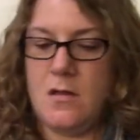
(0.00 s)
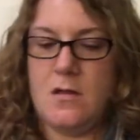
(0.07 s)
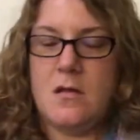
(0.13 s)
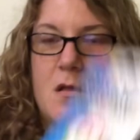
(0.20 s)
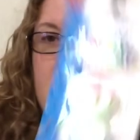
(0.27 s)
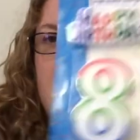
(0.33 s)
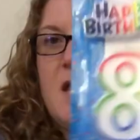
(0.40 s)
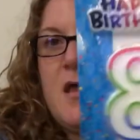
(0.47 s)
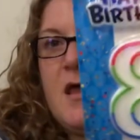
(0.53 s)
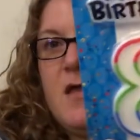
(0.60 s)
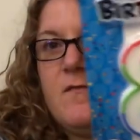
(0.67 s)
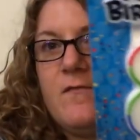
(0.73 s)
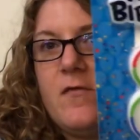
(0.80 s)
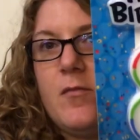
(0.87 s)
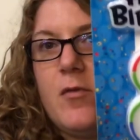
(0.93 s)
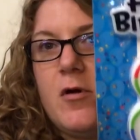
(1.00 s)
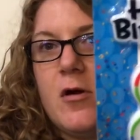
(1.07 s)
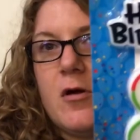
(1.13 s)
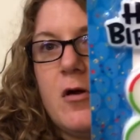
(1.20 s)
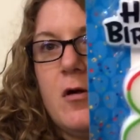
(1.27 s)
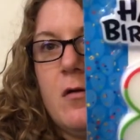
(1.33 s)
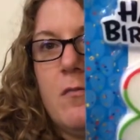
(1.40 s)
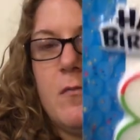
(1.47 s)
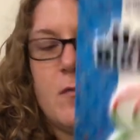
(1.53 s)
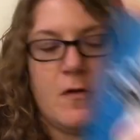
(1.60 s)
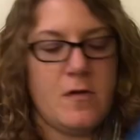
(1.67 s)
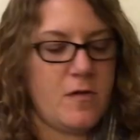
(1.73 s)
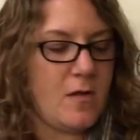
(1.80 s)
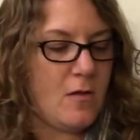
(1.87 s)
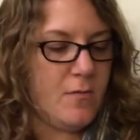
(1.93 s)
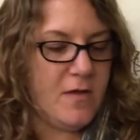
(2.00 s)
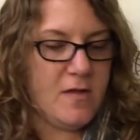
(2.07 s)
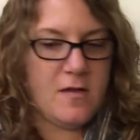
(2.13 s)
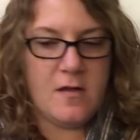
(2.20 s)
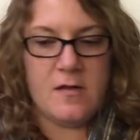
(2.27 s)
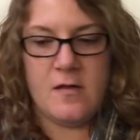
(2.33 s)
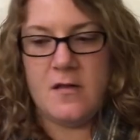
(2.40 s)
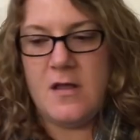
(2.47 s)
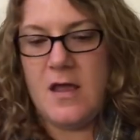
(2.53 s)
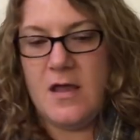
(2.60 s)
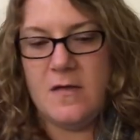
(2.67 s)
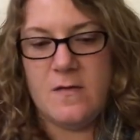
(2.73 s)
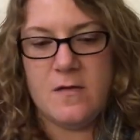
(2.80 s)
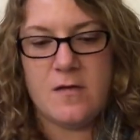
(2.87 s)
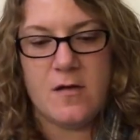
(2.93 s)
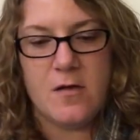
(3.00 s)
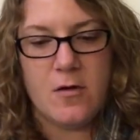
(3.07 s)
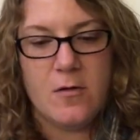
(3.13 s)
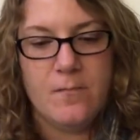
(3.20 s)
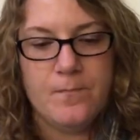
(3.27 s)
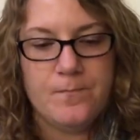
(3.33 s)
and the eight for Parker because they will be six and eight this year.